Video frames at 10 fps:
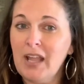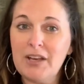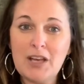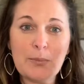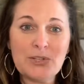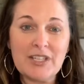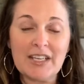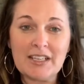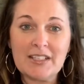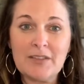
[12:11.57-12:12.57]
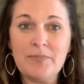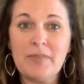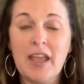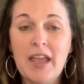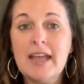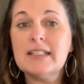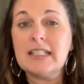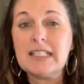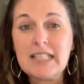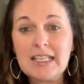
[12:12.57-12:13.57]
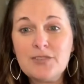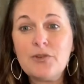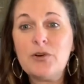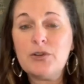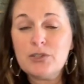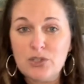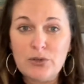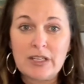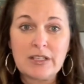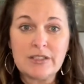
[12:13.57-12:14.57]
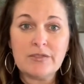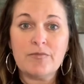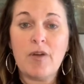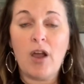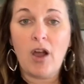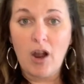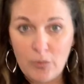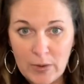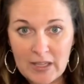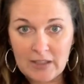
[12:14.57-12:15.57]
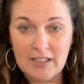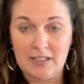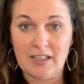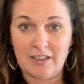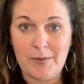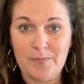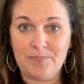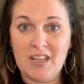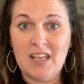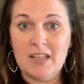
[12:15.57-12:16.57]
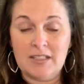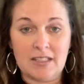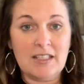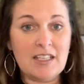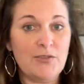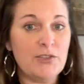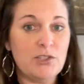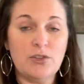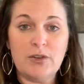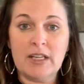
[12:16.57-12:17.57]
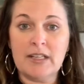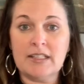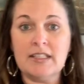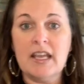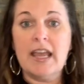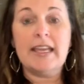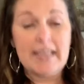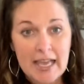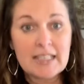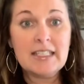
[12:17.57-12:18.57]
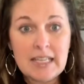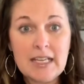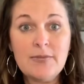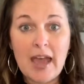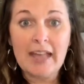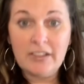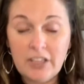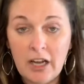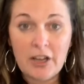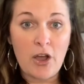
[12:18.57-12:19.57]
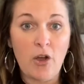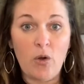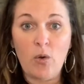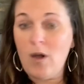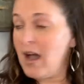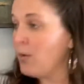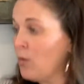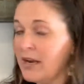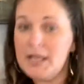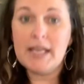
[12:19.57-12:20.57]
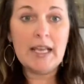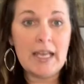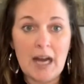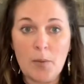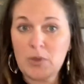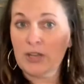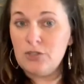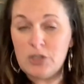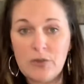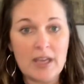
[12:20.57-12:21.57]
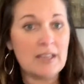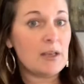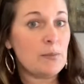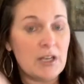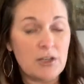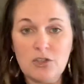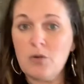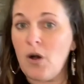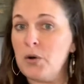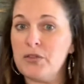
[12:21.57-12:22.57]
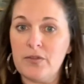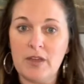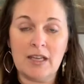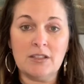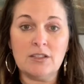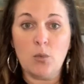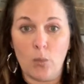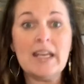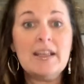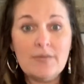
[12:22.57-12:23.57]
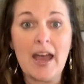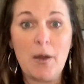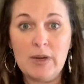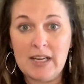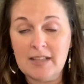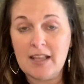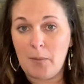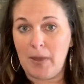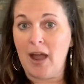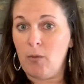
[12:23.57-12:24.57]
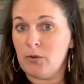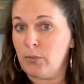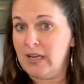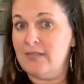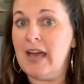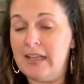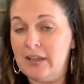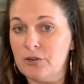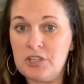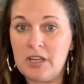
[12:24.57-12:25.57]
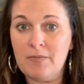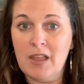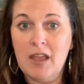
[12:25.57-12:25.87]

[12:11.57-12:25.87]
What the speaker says: Number 6, successful students are realistic. Successful students, yes, need that gung-ho, I want to get in, I'm going to do this, I'm going to do all the things. We need that. We need that power and we need that energy.